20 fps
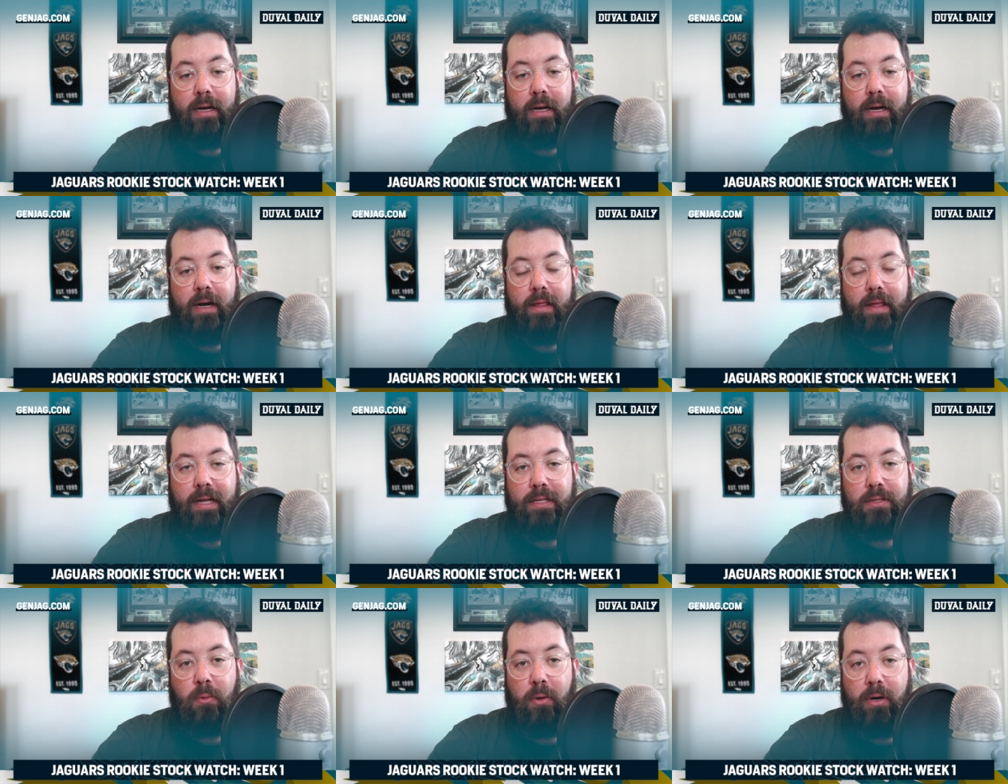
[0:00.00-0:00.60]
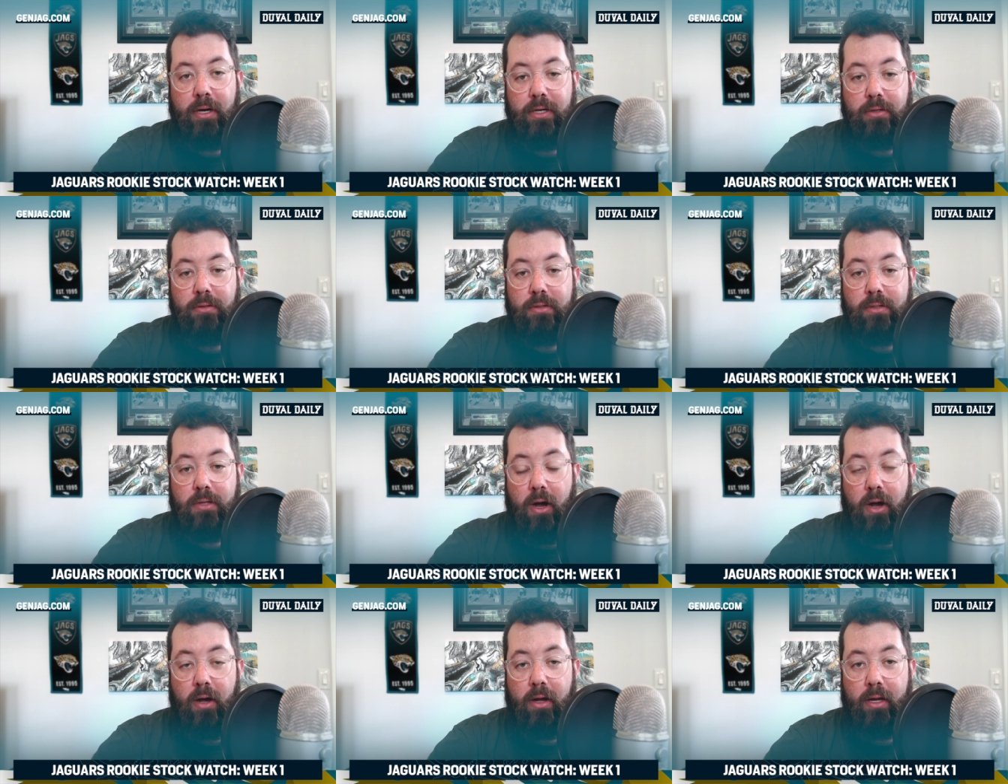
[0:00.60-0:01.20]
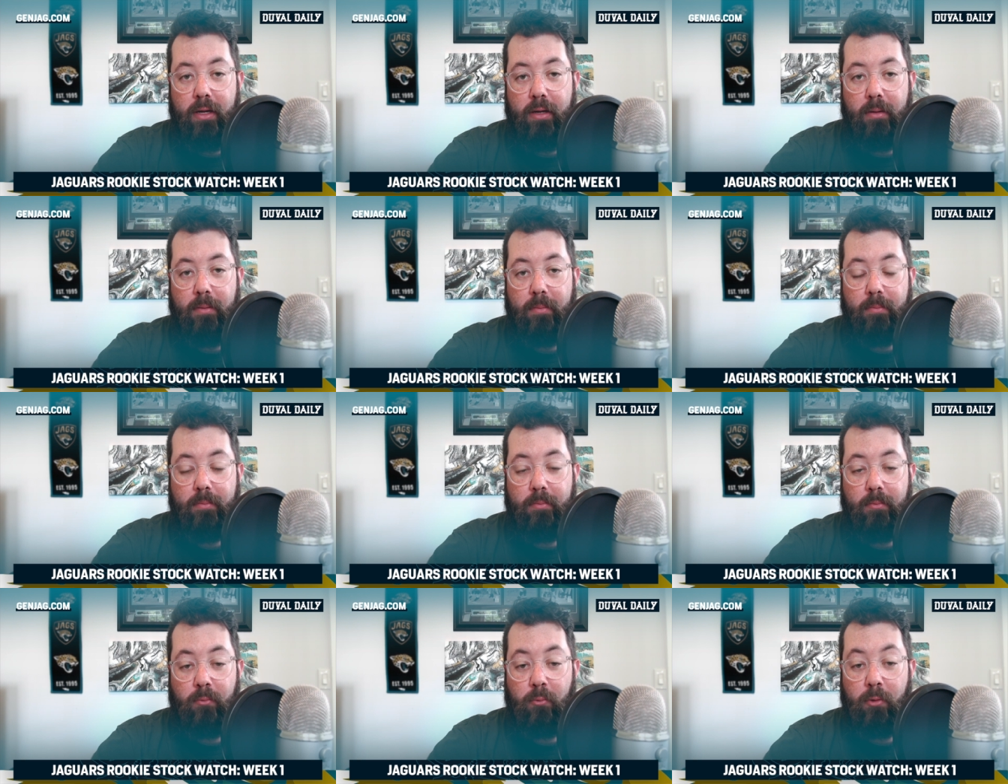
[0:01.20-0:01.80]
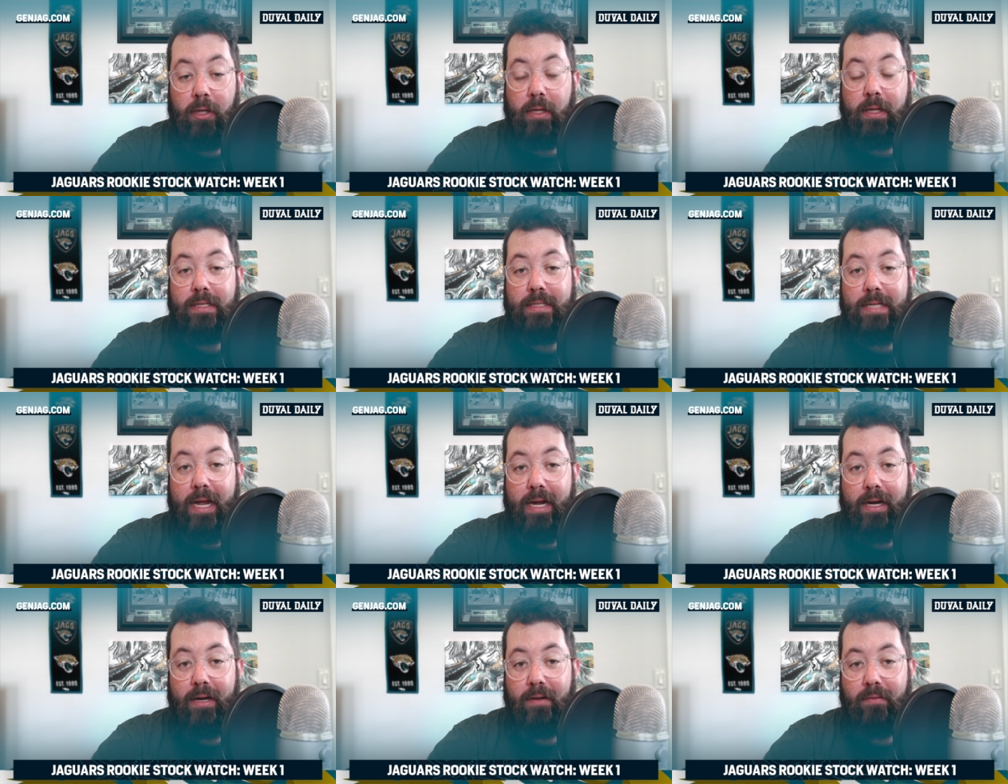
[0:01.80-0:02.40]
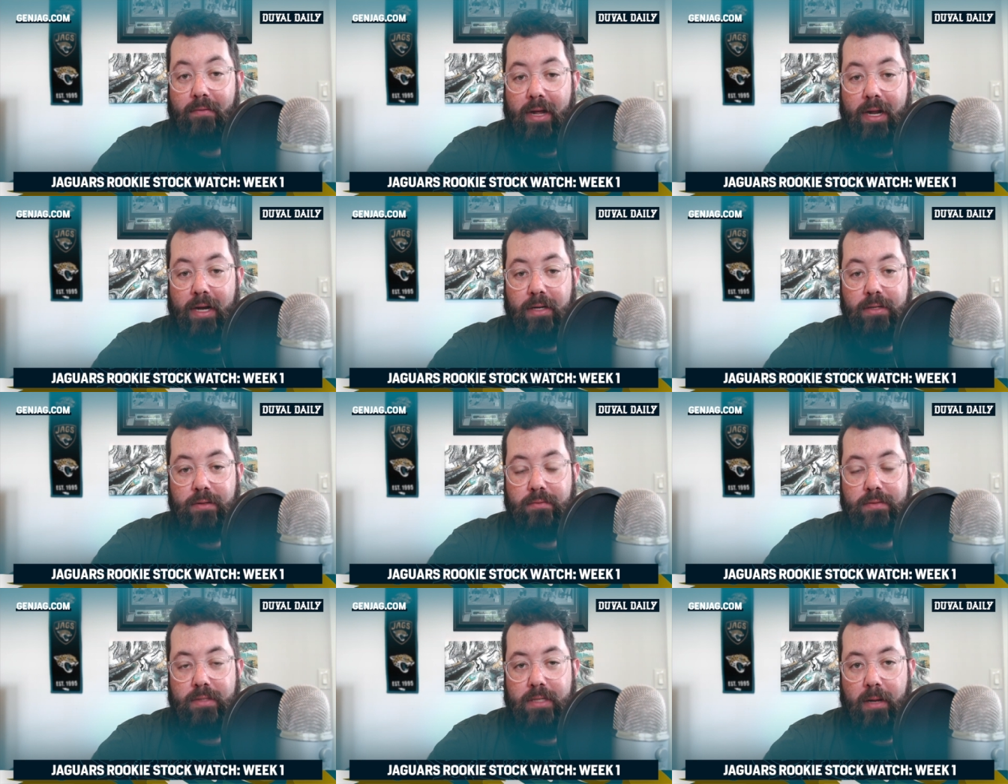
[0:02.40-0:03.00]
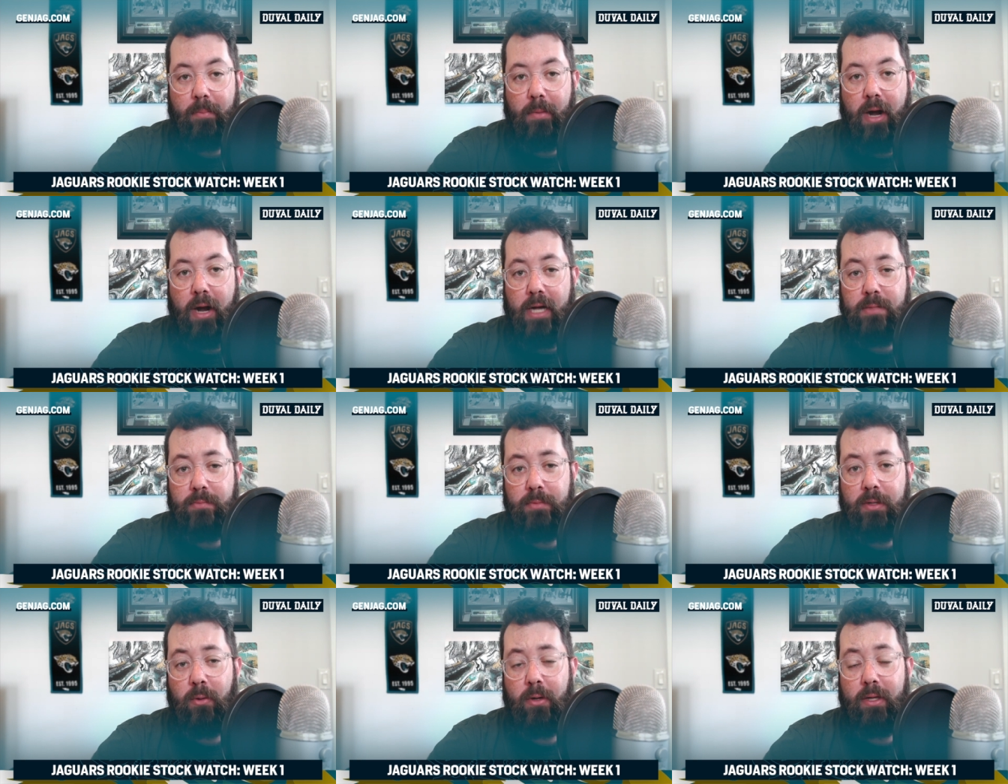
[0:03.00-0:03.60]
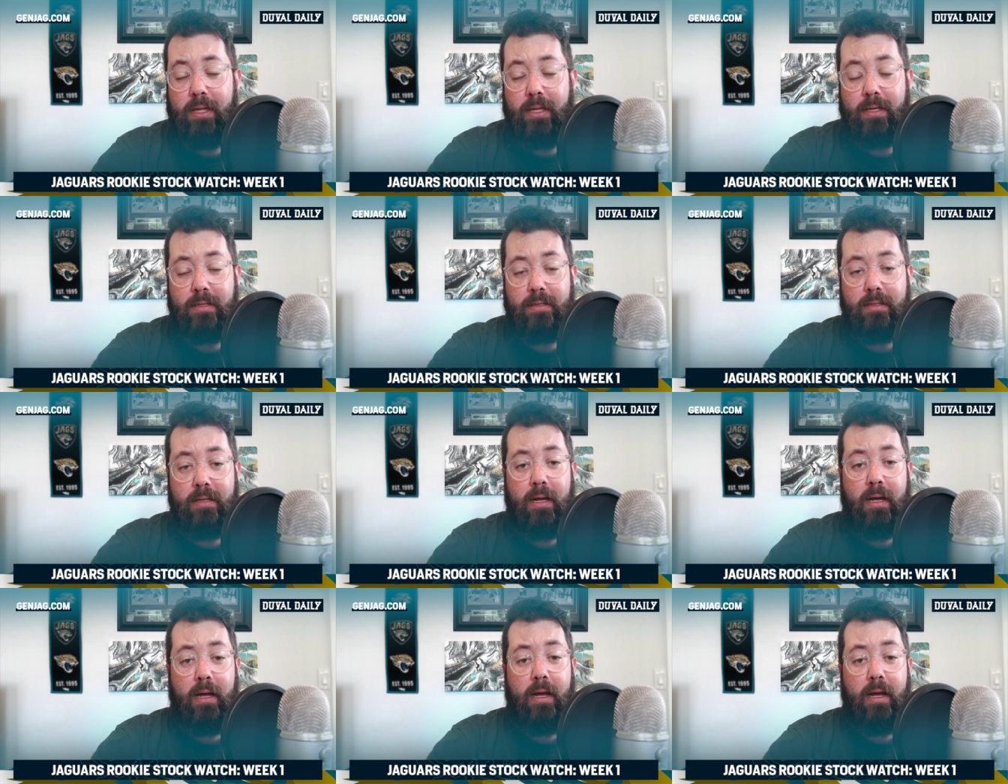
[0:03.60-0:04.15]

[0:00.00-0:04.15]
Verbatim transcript: Uh, that's where you saw him really take advantage of Sam Cosmi with his